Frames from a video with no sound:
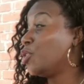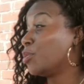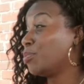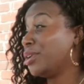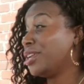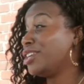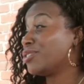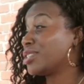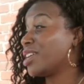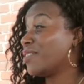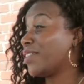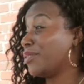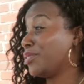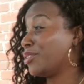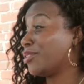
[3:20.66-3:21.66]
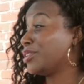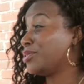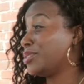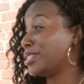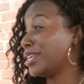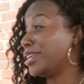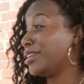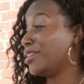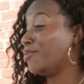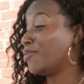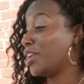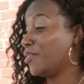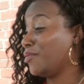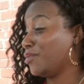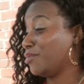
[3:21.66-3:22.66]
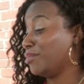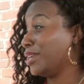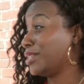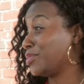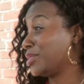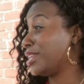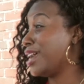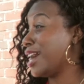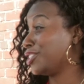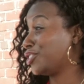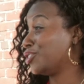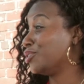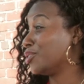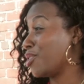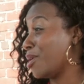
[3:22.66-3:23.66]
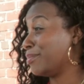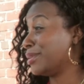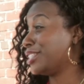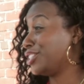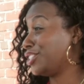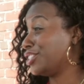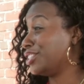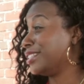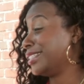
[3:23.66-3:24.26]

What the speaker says: You're putting yourself out there, as you said, in front of, it was a national competition.